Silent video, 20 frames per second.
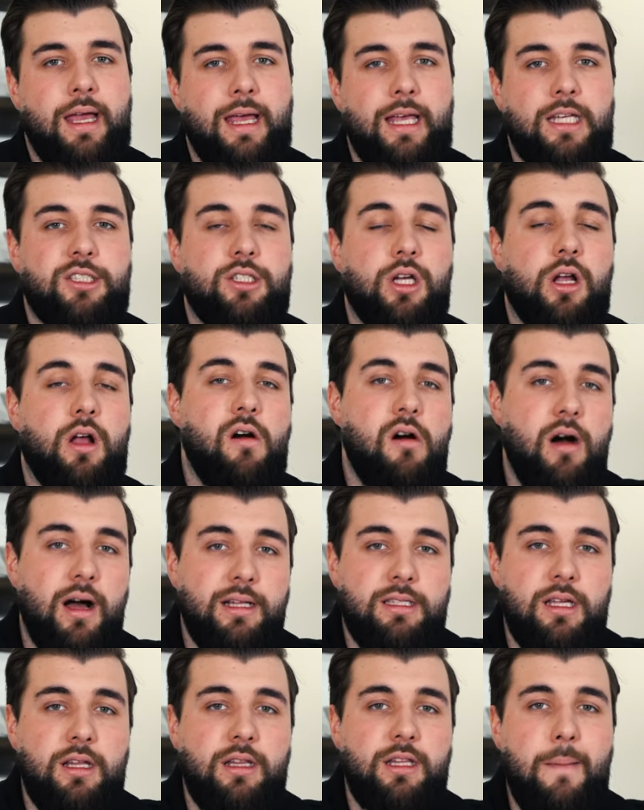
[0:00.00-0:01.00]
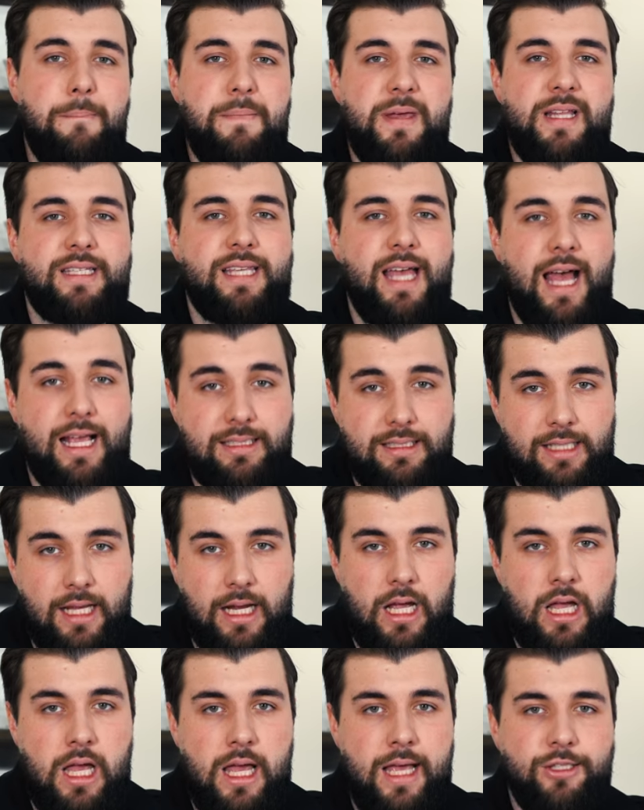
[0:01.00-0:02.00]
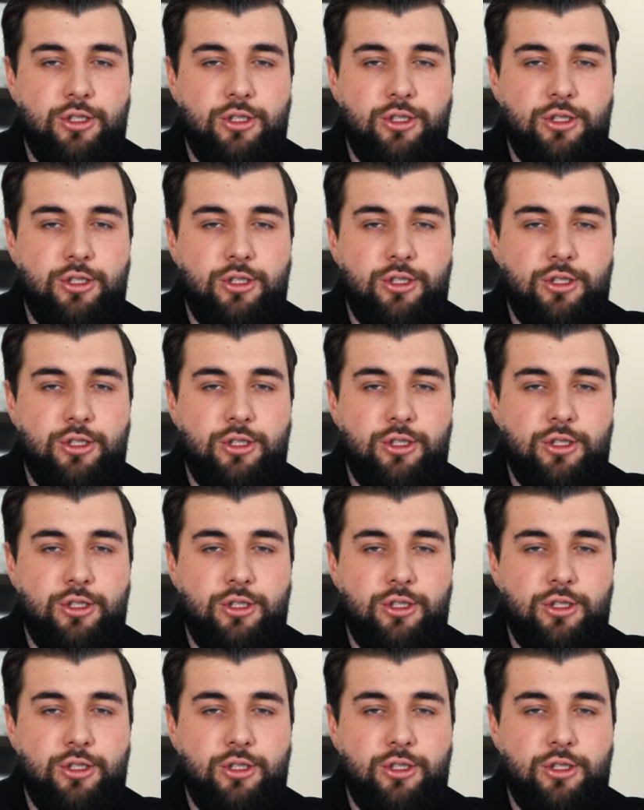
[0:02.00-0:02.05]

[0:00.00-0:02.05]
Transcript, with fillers: is to constantly be testing?